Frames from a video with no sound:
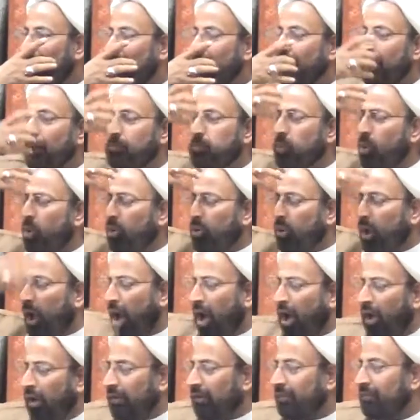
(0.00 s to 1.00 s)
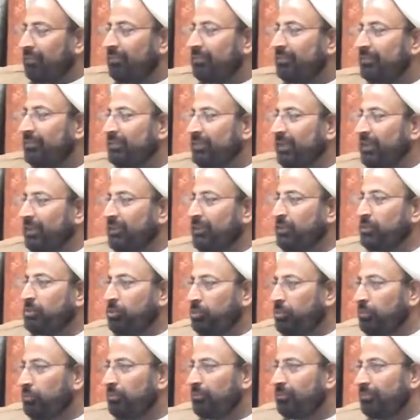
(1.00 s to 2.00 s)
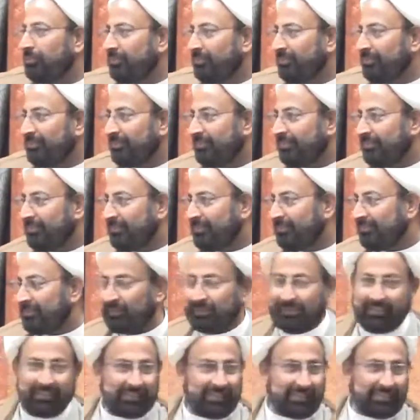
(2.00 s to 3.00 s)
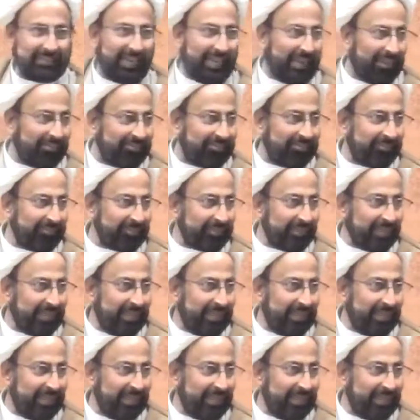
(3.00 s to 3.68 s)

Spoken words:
He broke all 32. This is the love.